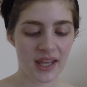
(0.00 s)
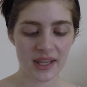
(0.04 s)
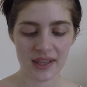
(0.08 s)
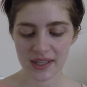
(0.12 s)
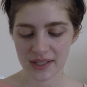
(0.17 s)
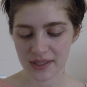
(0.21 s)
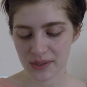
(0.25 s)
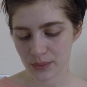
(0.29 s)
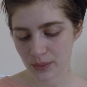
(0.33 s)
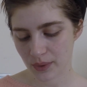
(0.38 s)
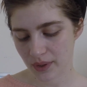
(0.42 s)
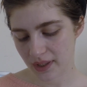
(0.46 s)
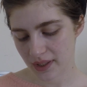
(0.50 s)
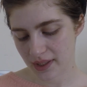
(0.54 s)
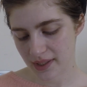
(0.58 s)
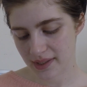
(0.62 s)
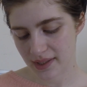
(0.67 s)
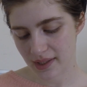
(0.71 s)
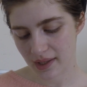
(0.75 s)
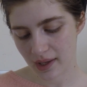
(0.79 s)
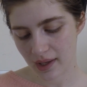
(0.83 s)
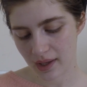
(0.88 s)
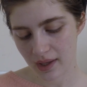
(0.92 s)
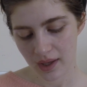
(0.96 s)
this one is
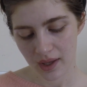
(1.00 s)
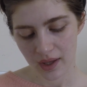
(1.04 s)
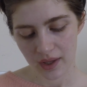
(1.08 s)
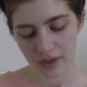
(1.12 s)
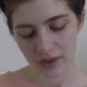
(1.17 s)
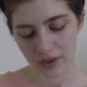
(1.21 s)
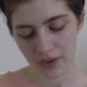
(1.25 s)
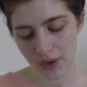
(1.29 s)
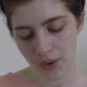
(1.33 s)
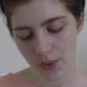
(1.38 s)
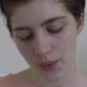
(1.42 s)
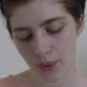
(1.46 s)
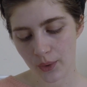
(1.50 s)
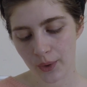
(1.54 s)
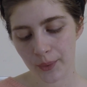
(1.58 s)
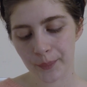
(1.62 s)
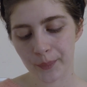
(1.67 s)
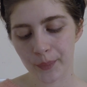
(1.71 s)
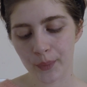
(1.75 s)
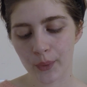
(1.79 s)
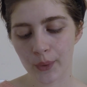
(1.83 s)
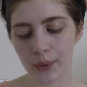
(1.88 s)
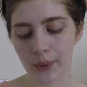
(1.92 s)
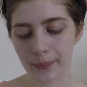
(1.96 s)
the
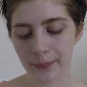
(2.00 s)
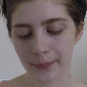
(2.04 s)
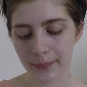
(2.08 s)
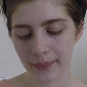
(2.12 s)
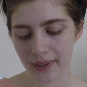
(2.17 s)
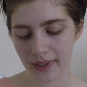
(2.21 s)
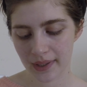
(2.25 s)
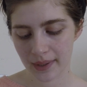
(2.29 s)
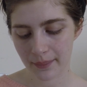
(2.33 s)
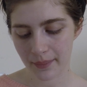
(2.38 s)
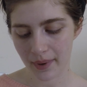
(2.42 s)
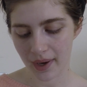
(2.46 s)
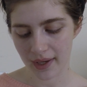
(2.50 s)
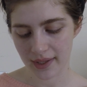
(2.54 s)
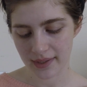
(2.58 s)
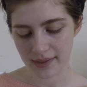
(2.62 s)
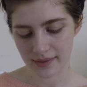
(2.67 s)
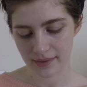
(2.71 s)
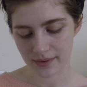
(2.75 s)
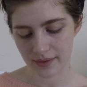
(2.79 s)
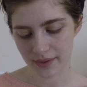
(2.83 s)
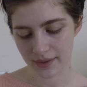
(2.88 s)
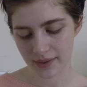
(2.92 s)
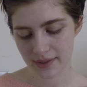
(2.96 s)
Dior Pore
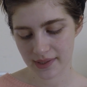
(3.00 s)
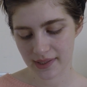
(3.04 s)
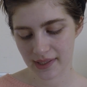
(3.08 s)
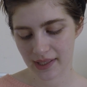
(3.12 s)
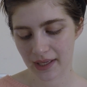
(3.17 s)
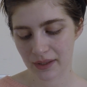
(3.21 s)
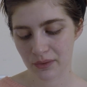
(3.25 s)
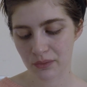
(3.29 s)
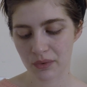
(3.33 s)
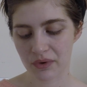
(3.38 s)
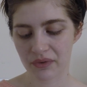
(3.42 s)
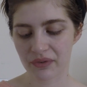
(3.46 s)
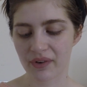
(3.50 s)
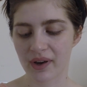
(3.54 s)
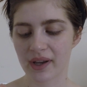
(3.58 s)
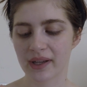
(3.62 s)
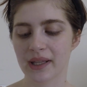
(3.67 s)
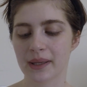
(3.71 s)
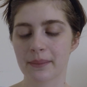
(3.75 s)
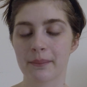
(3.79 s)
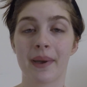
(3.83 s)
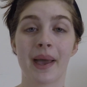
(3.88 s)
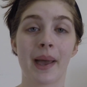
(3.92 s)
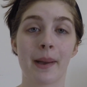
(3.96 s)
Minimizer Skin
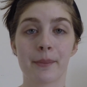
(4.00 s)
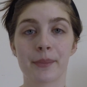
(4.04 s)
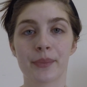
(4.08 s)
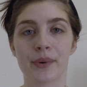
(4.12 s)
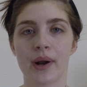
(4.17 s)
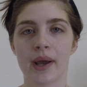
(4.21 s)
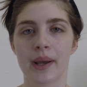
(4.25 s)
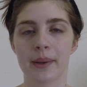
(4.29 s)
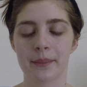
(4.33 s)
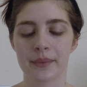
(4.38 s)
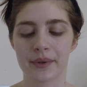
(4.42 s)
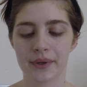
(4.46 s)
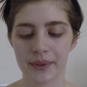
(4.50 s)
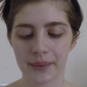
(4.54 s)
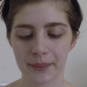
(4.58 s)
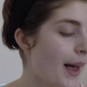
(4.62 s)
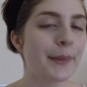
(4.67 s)
Refining Matte Primer.